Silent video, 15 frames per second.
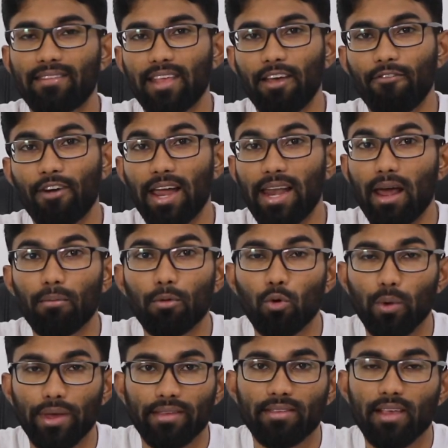say while I'm
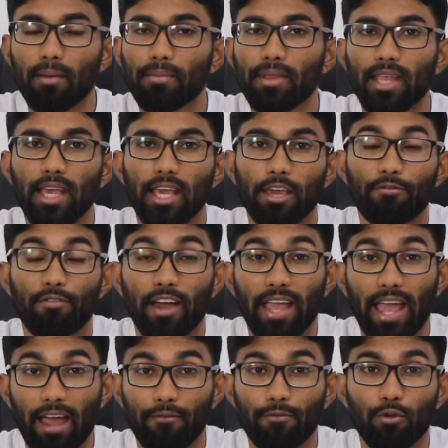doing something, if I
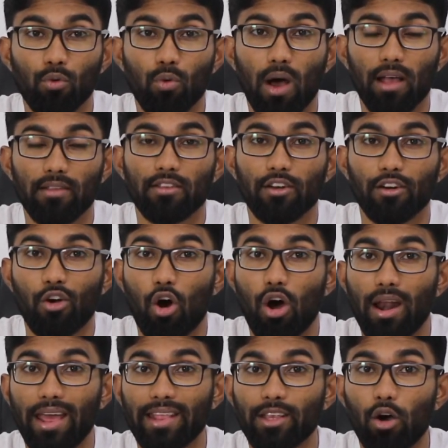have to answer a
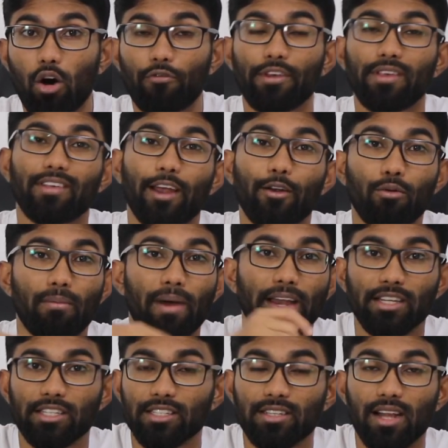call at the office, I don't
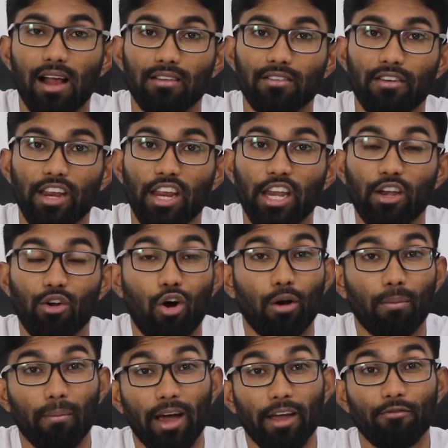mind just answering it
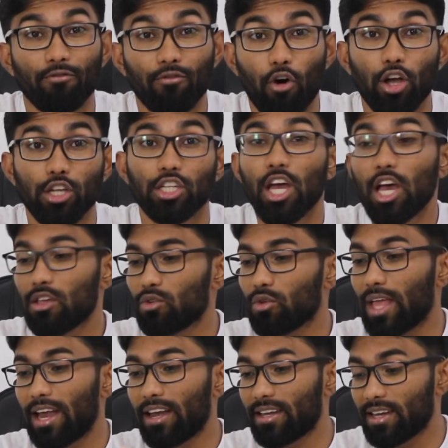on my watch, so
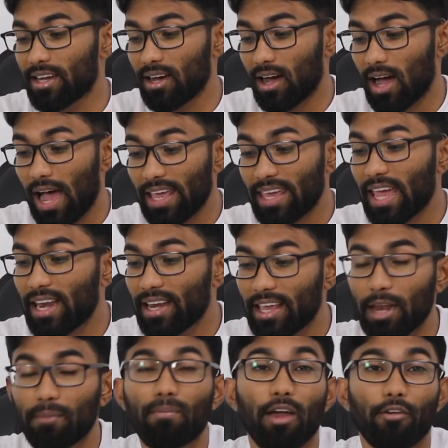that I can
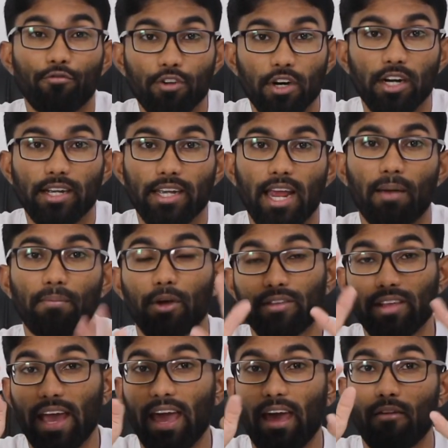get my work done,
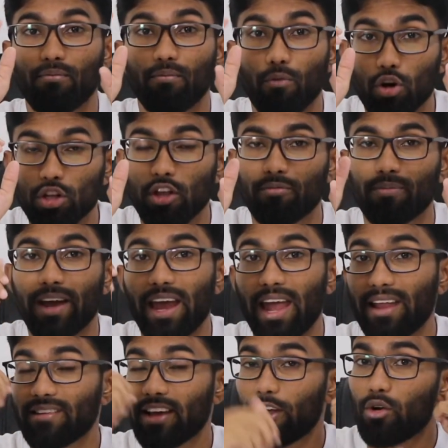because I have both of my
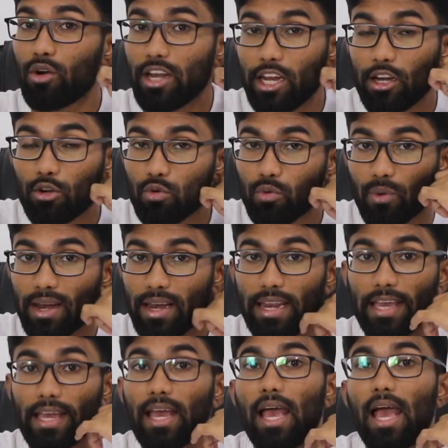hands. I don't need to really